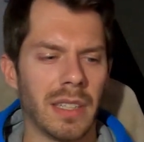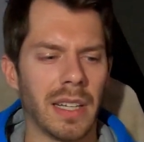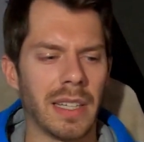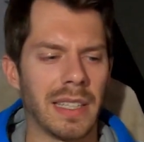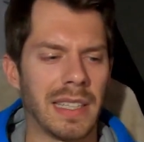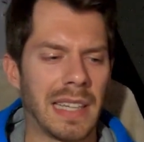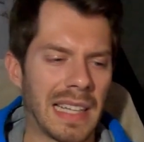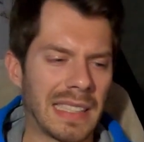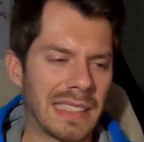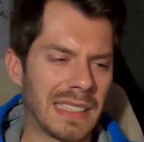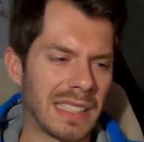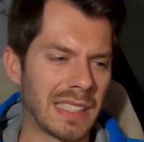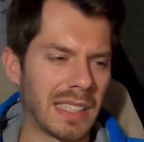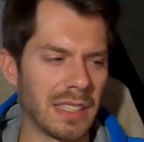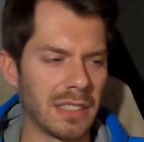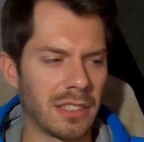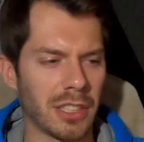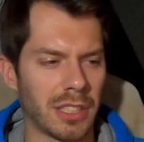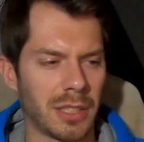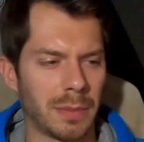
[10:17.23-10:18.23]
against
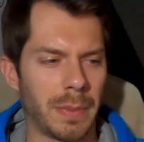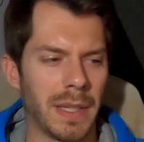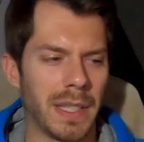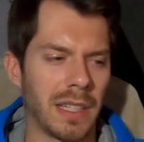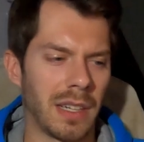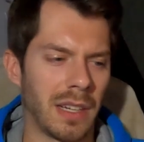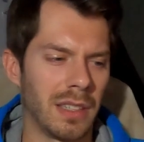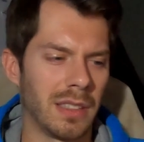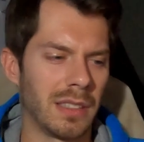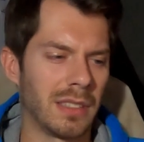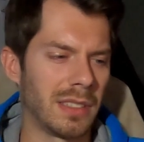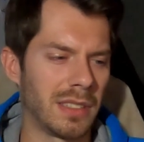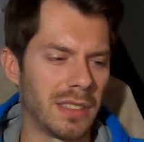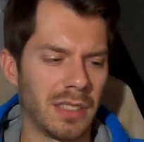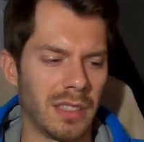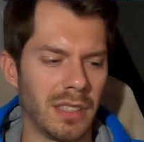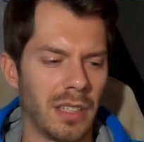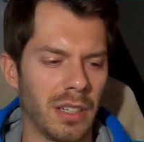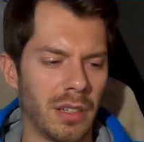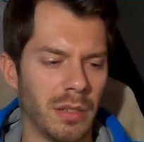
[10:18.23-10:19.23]
it just
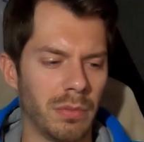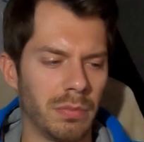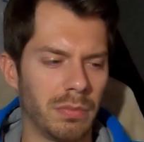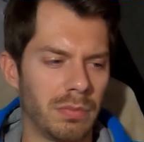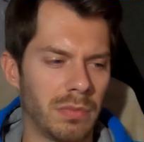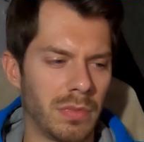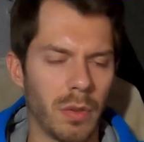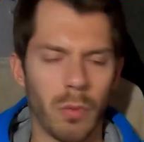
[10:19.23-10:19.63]
because, you know,